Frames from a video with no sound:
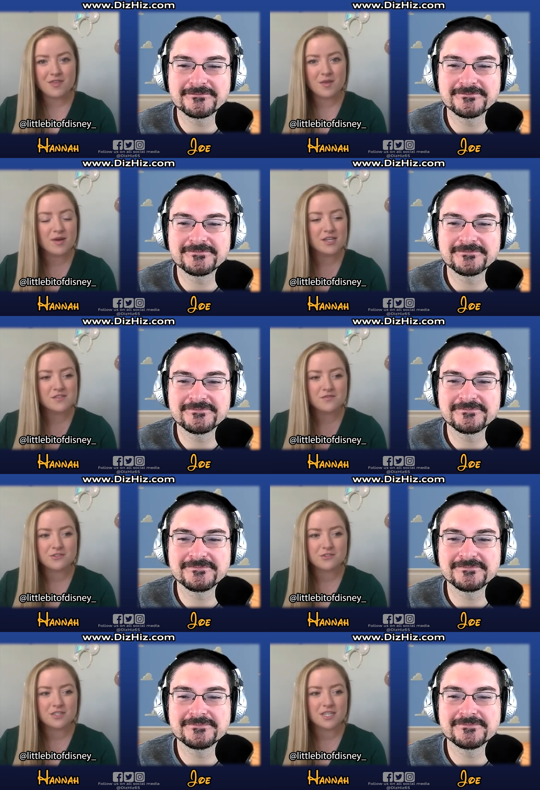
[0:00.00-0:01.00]
Speaker 1: the best
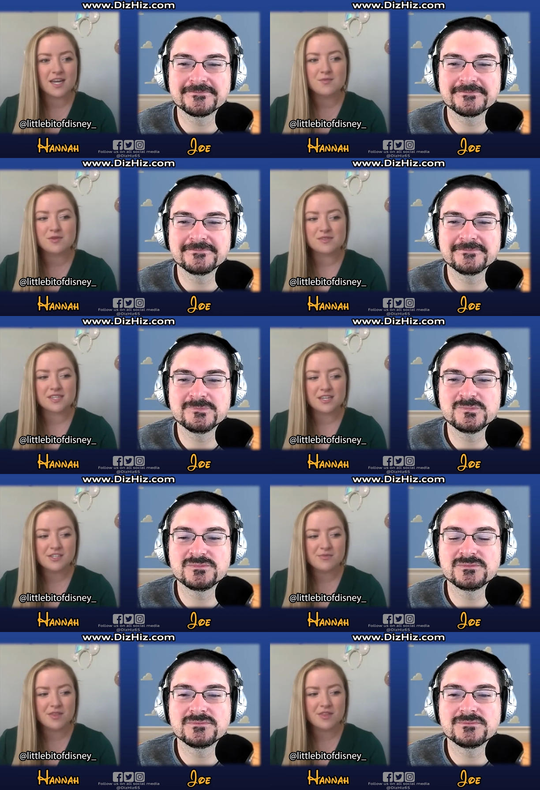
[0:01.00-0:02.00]
food, and I'm
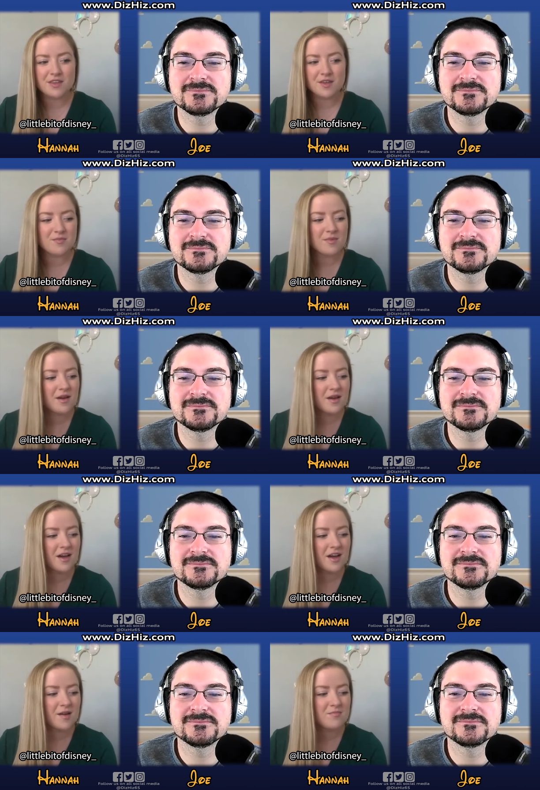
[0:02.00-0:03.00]
obsessed with the
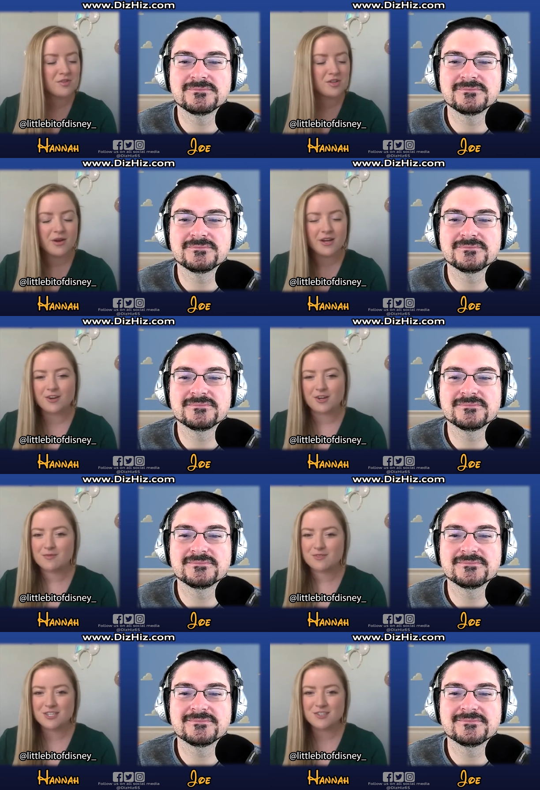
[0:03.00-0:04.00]
um, blueberry
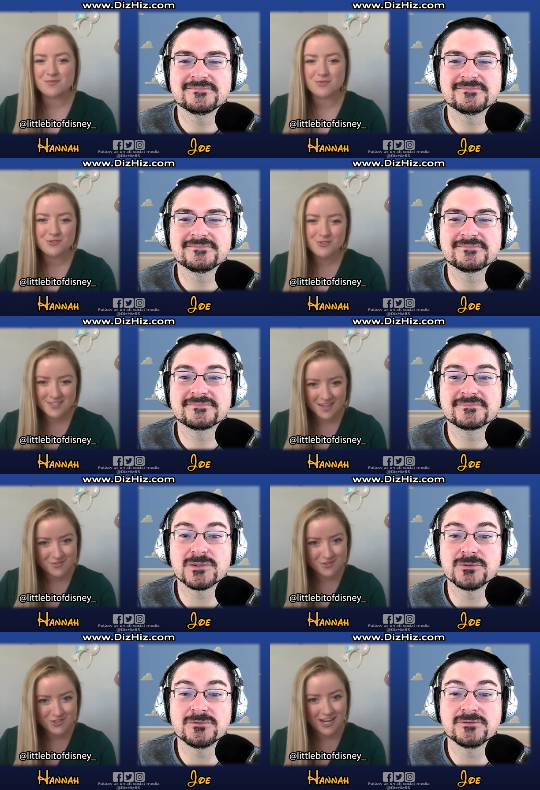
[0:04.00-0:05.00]
cream cheese mousse. Have
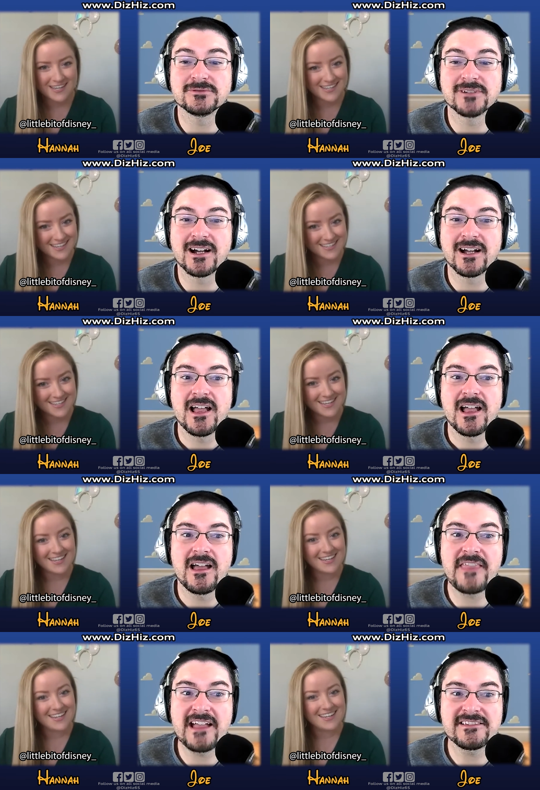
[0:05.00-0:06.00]
you tried it?
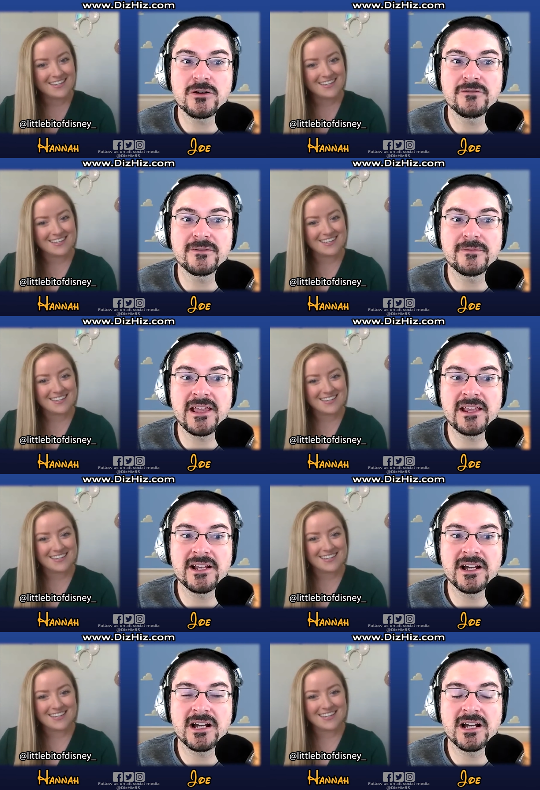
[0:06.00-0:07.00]
Speaker 2: That's over
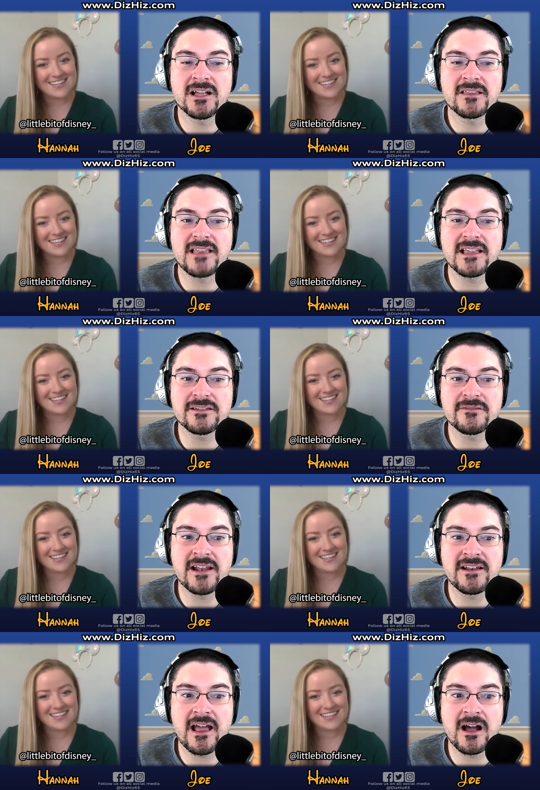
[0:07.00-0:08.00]
in uh that's in,
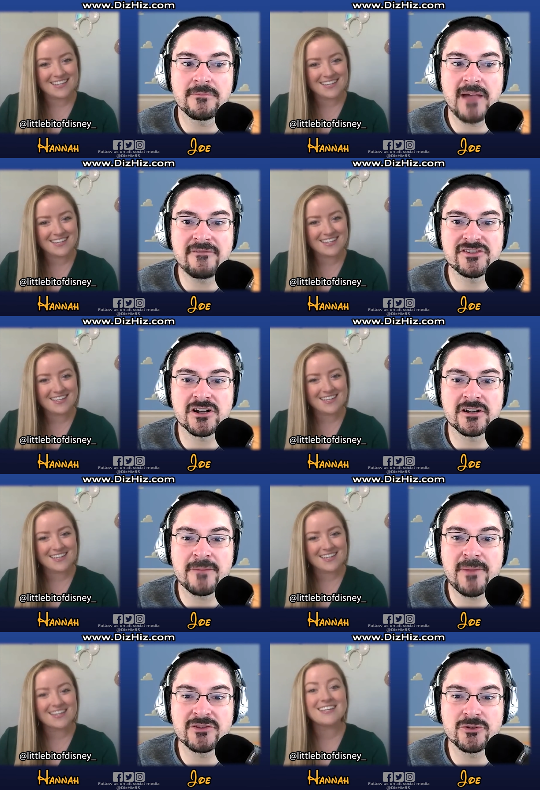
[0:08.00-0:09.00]
in um Avatar,
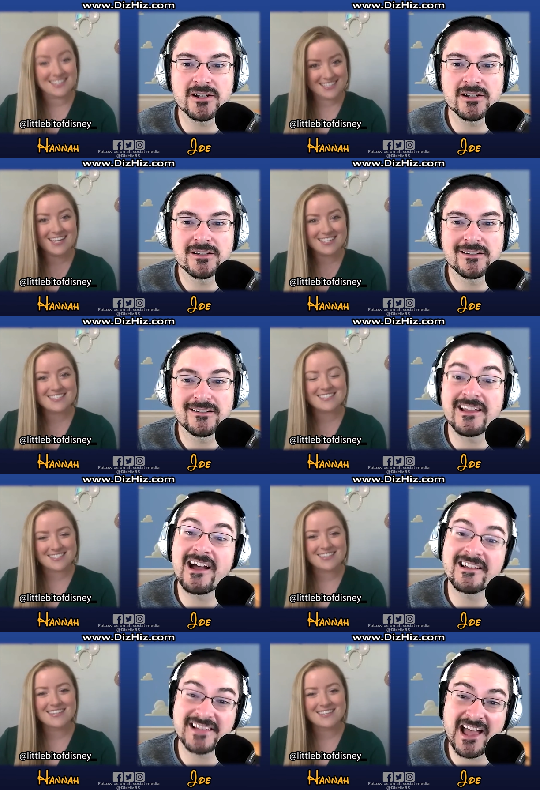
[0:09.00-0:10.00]
right? Pandora? Yes.
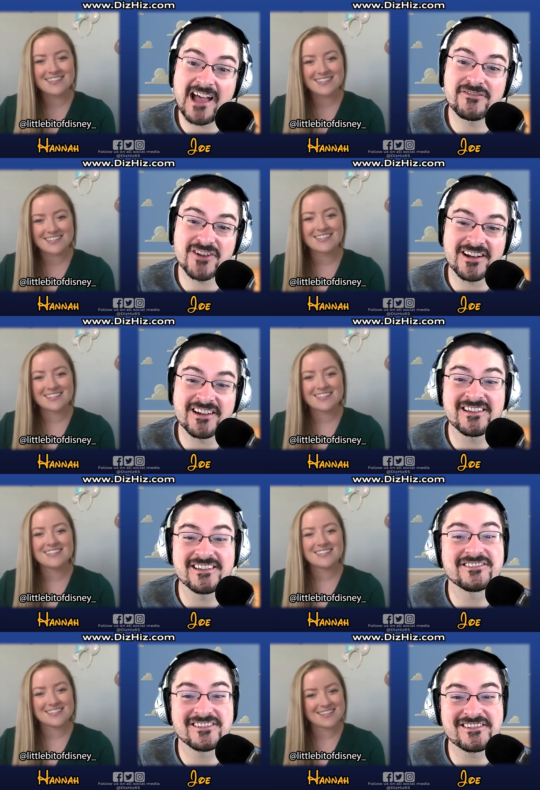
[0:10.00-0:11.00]
Yes, I have tried it. It
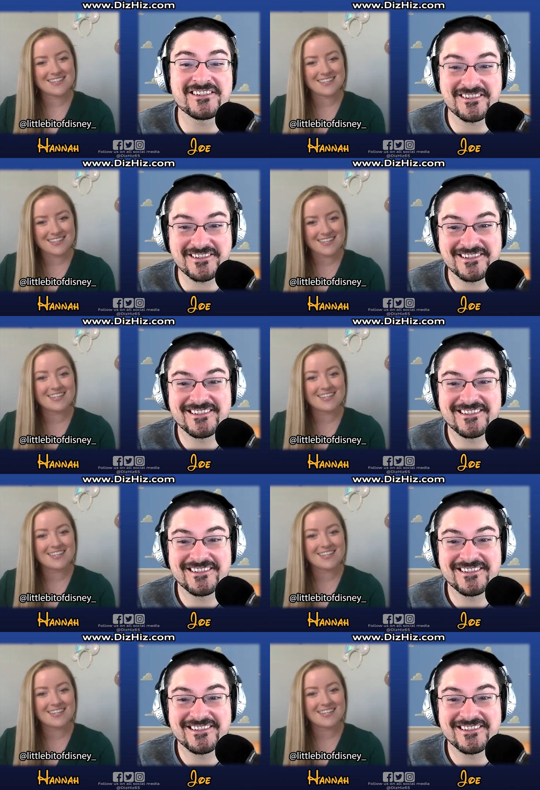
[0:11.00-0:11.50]
is delicious.